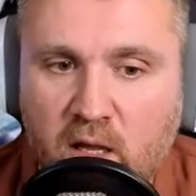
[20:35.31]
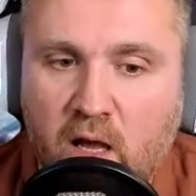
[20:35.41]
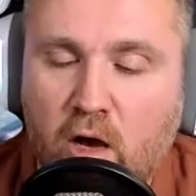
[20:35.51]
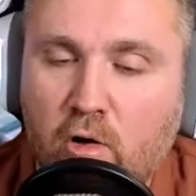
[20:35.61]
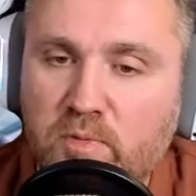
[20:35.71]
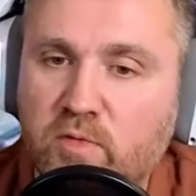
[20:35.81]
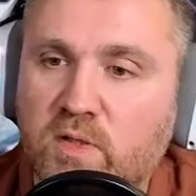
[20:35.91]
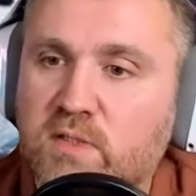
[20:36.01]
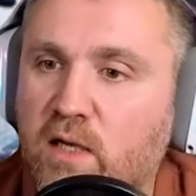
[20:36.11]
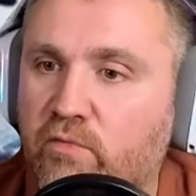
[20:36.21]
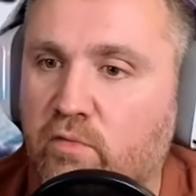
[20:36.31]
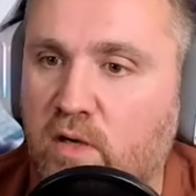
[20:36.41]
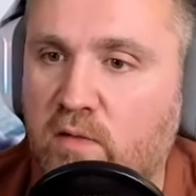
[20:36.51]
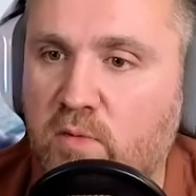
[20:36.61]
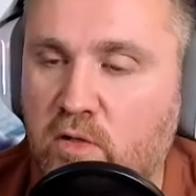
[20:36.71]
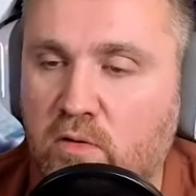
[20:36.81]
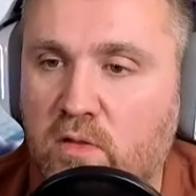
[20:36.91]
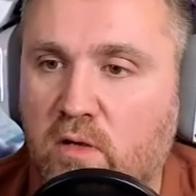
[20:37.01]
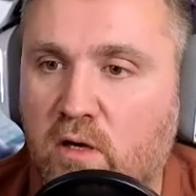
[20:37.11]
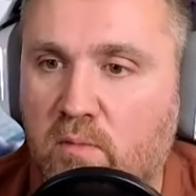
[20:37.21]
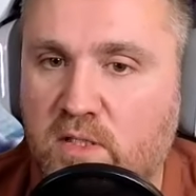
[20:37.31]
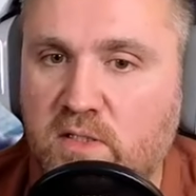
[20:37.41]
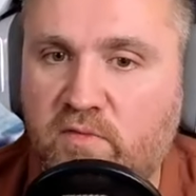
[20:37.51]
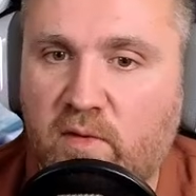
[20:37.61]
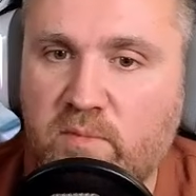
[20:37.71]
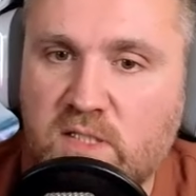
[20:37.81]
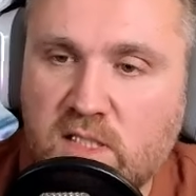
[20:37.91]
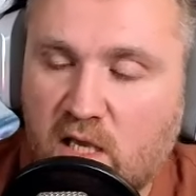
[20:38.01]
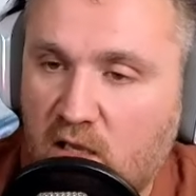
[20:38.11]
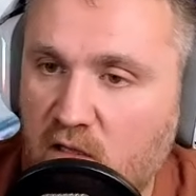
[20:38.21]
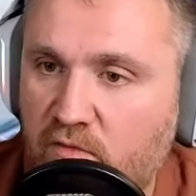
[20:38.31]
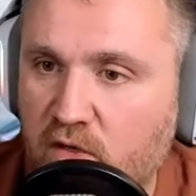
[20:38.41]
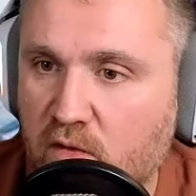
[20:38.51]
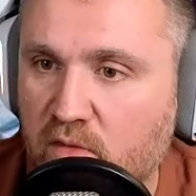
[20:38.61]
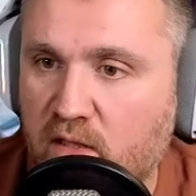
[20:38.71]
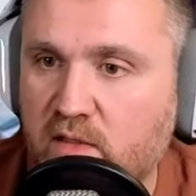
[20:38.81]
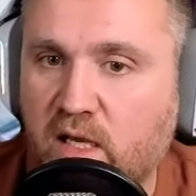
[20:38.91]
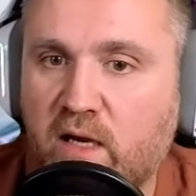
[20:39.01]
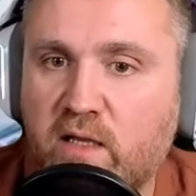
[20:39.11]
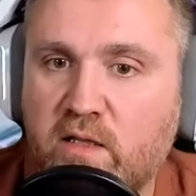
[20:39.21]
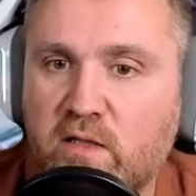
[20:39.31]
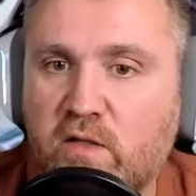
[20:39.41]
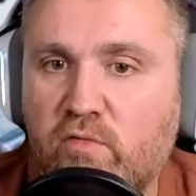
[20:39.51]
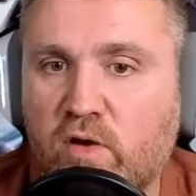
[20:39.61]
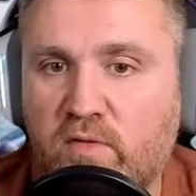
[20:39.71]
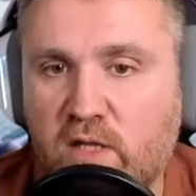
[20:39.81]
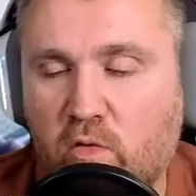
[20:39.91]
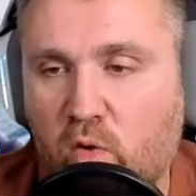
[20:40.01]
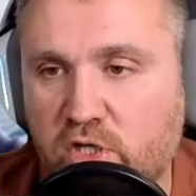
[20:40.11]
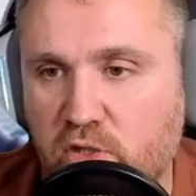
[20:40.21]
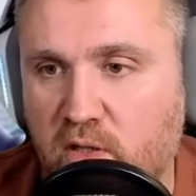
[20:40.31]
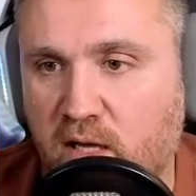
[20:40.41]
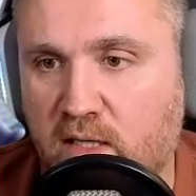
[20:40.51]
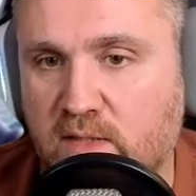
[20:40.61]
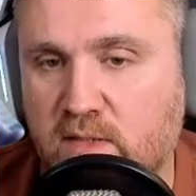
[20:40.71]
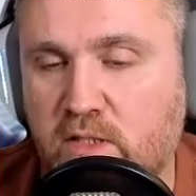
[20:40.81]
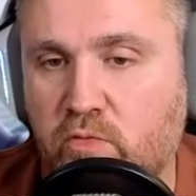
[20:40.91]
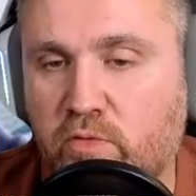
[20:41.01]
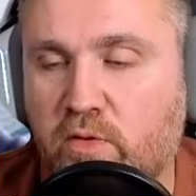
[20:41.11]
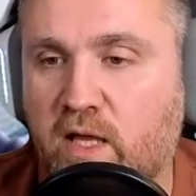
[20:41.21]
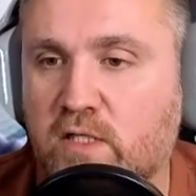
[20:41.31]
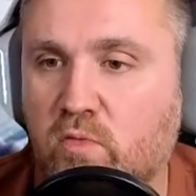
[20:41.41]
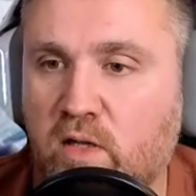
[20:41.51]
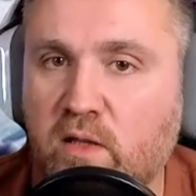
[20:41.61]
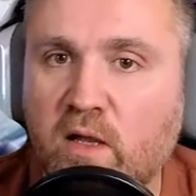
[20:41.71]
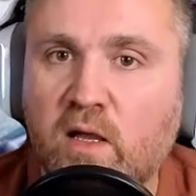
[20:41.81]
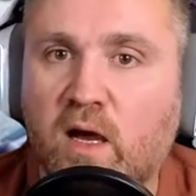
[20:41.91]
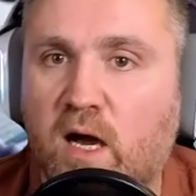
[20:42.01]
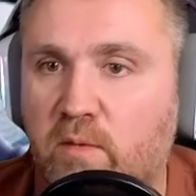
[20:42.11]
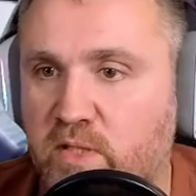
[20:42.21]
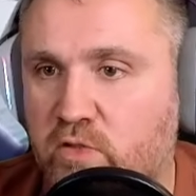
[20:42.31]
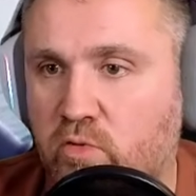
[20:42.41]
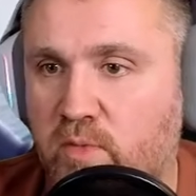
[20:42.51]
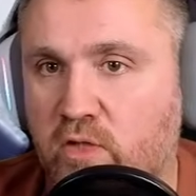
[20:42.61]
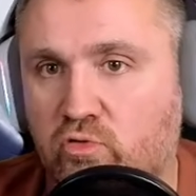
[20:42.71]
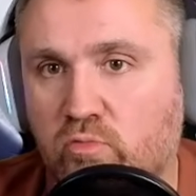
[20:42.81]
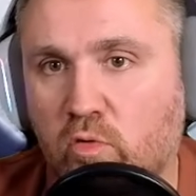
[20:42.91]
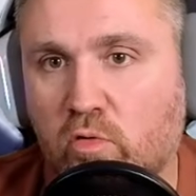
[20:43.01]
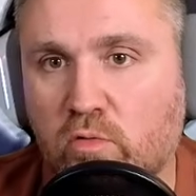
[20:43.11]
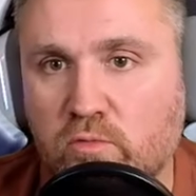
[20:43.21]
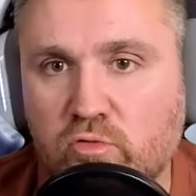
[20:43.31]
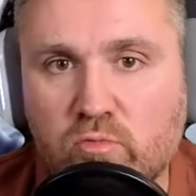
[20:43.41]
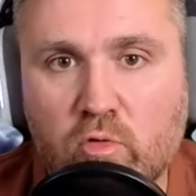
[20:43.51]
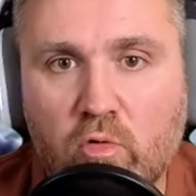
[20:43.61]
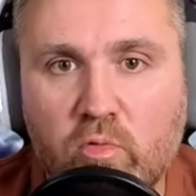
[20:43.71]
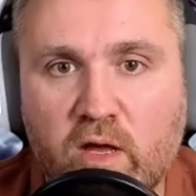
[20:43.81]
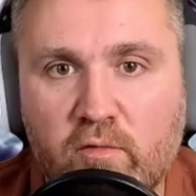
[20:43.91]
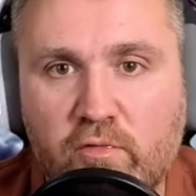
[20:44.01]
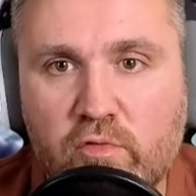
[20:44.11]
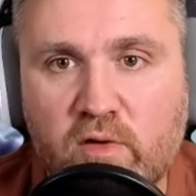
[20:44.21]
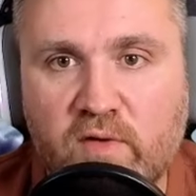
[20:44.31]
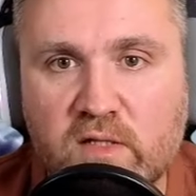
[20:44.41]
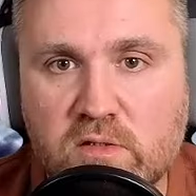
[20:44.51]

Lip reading: Hope it was helpful. Let me know in the comments if I'm missing anything on that guide. And if you have any question, else I'll see you in the next one. I'll be streaming tomorrow. Tomorrow we have a few events.